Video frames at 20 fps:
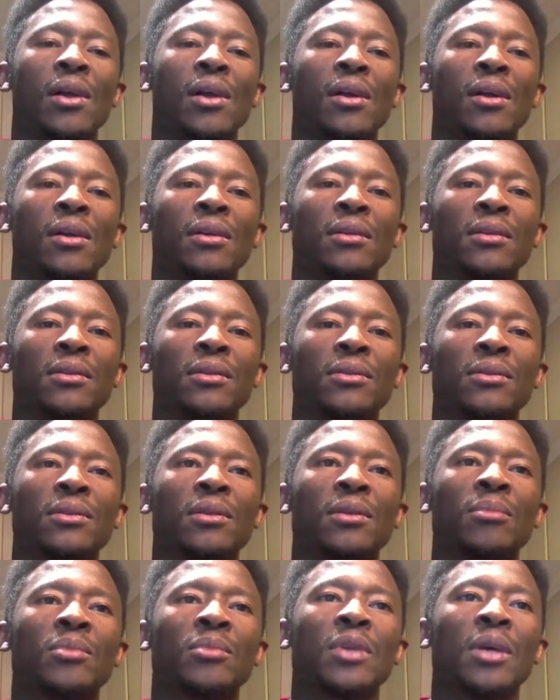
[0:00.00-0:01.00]
You know,
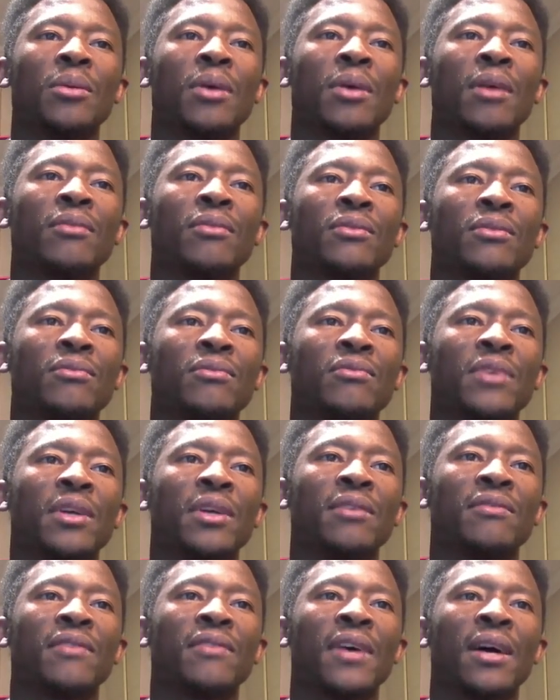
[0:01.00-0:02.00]
sometimes you have to
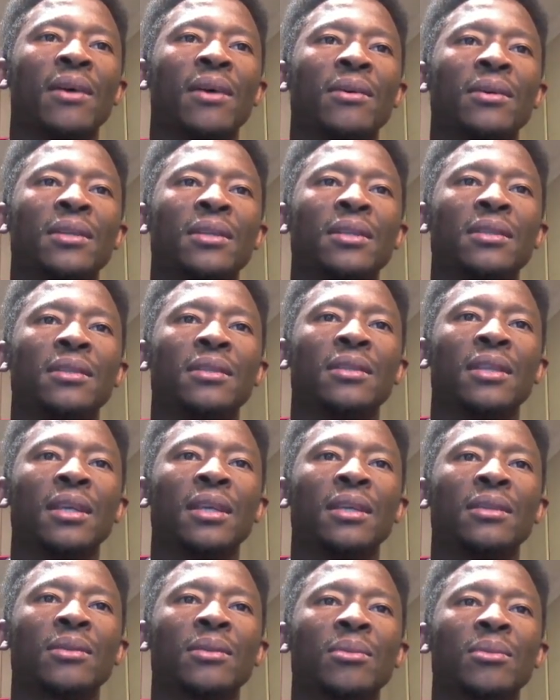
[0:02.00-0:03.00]
verify all these
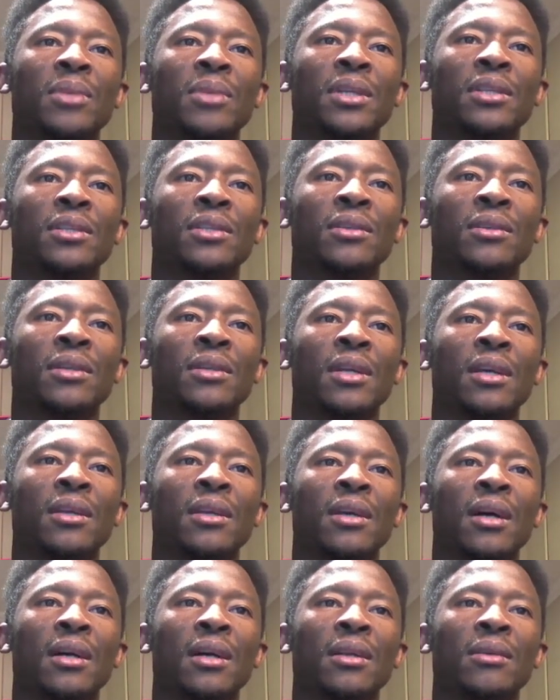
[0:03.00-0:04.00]
things to make sure that you
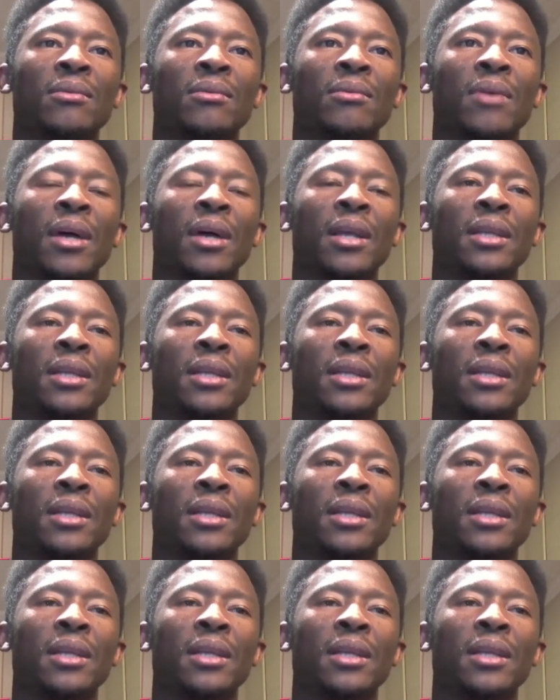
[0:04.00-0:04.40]
had it right.